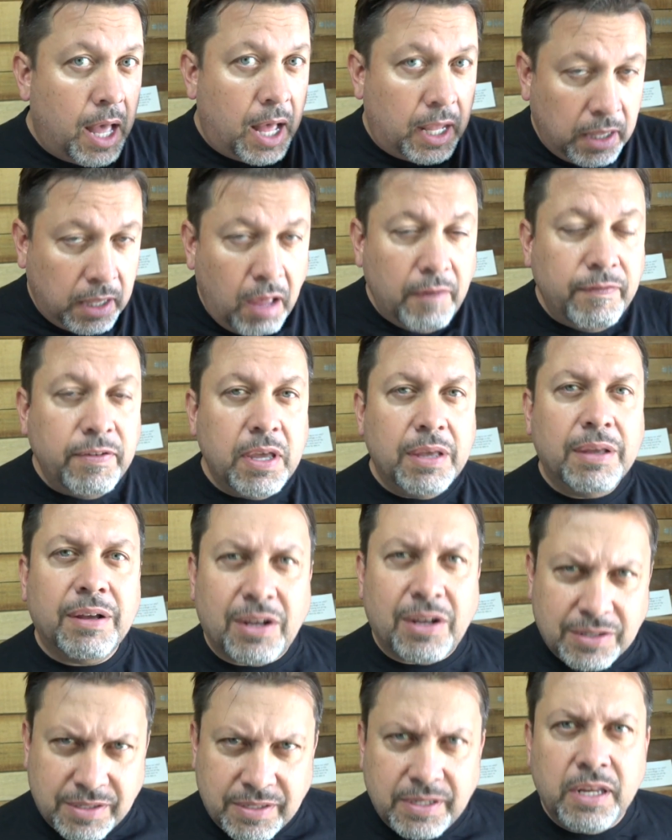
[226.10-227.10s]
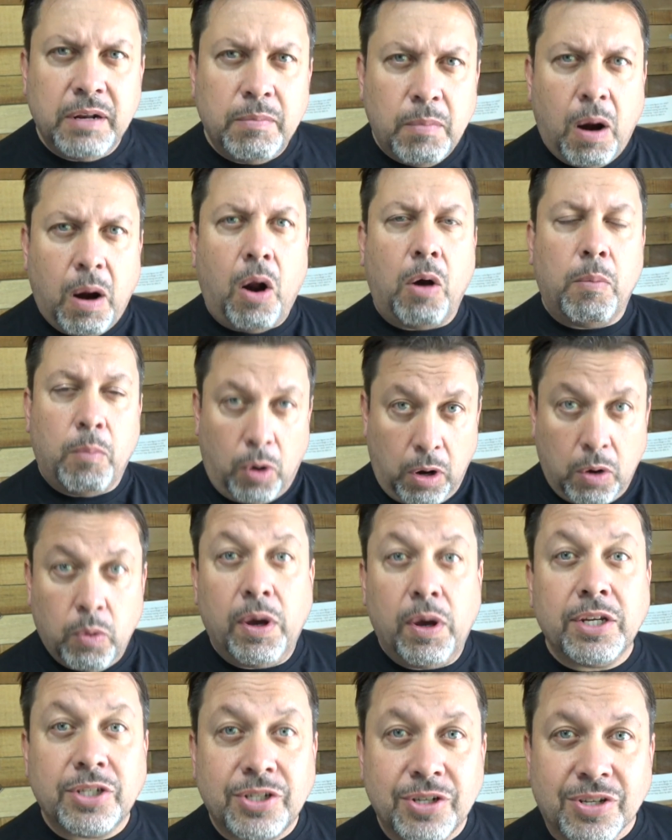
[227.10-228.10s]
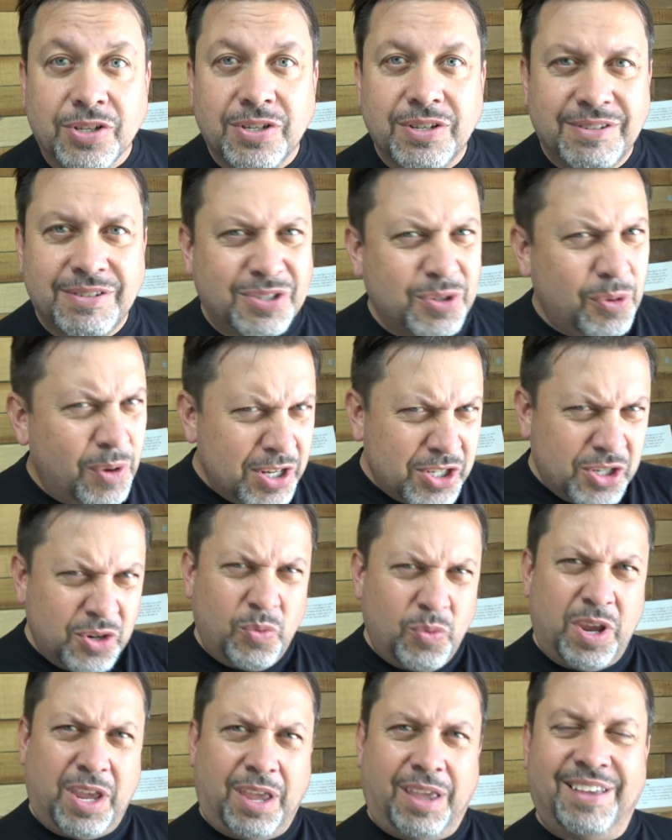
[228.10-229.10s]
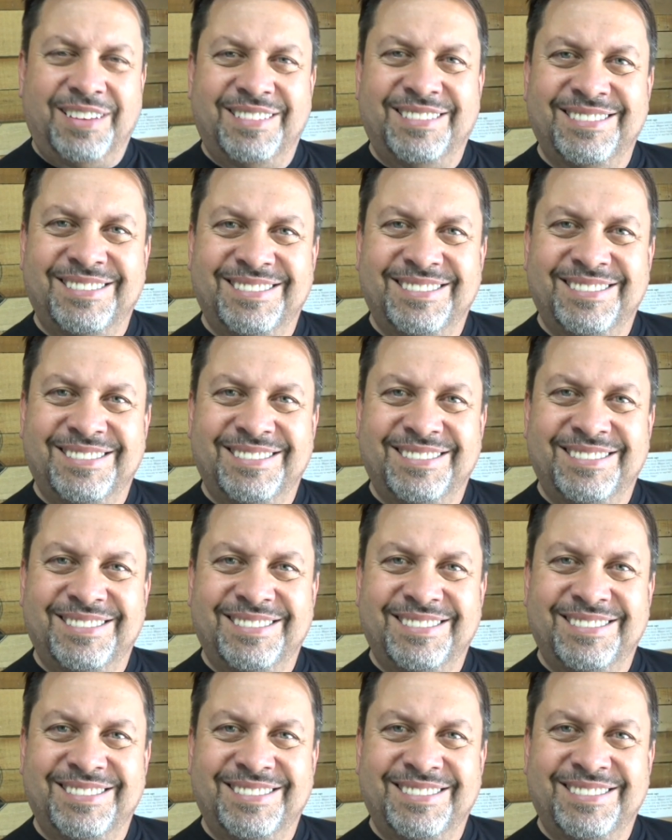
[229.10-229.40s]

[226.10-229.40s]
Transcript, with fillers: I love you. I'll see you tomorrow. More questions. It's question week.